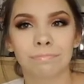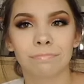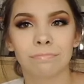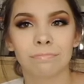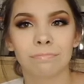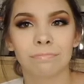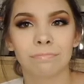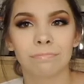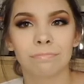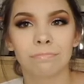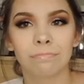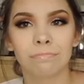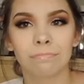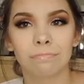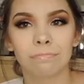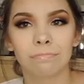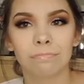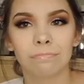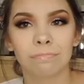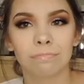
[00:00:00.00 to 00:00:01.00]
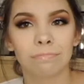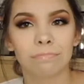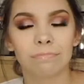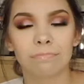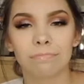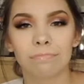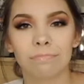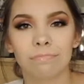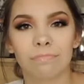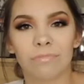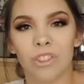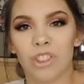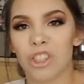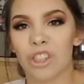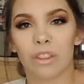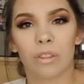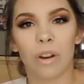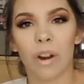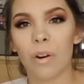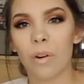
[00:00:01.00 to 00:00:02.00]

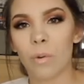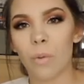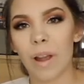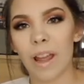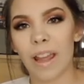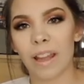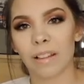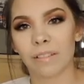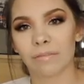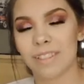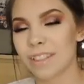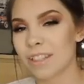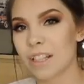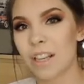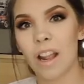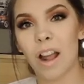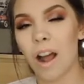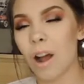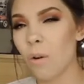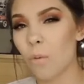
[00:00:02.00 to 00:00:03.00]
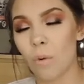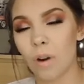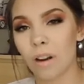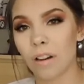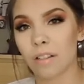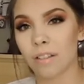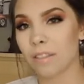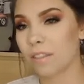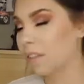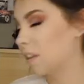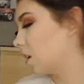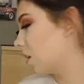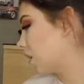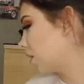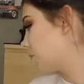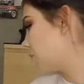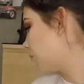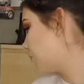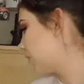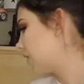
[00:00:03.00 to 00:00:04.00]
Just throw it away. Not worth
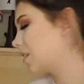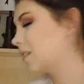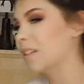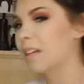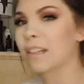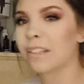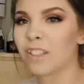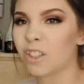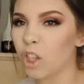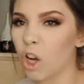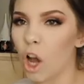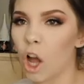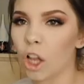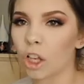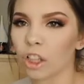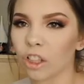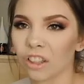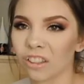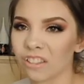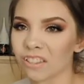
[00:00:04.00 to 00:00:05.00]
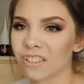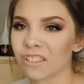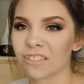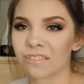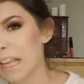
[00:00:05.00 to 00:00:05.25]
your $6.